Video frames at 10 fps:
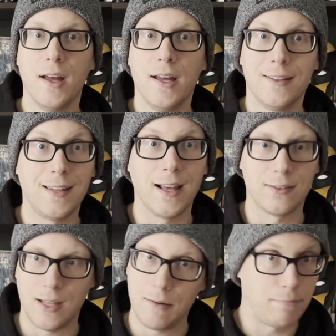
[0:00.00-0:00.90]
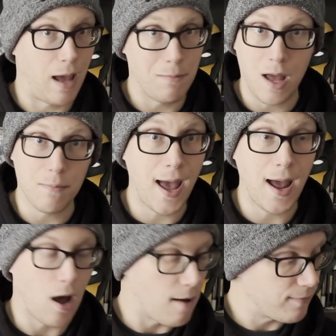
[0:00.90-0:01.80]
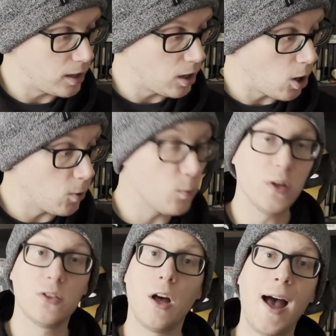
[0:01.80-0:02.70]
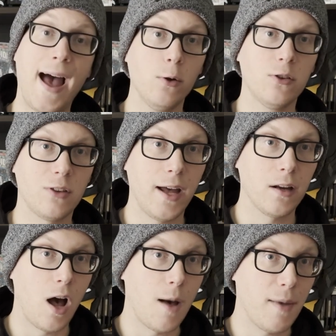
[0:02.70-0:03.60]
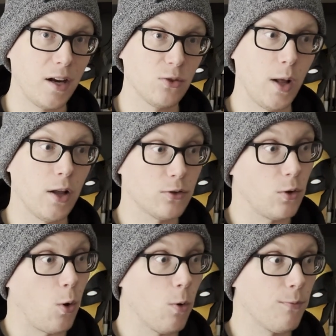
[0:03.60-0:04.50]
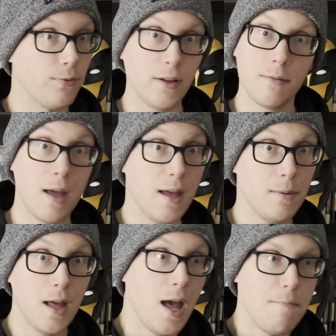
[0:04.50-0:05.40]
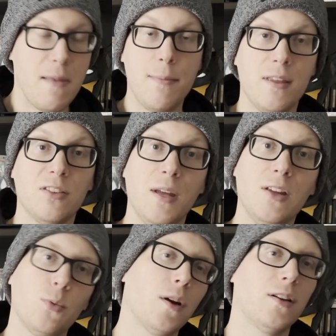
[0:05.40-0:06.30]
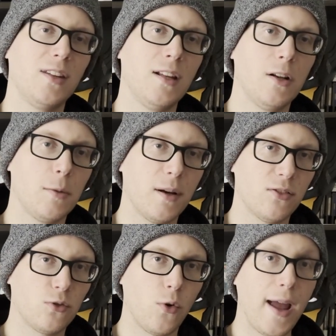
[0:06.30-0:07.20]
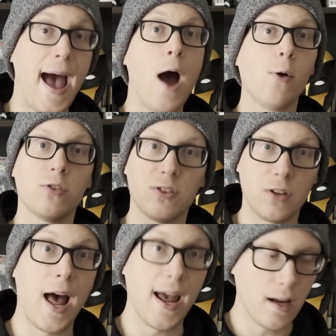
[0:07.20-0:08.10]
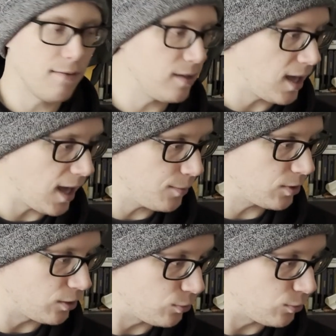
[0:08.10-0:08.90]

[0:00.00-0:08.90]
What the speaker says: 6, and bang, bang, bang, off they go. We saw outside combat as well. So hopefully, maybe this means we're going to see a little bit of story outside of the games as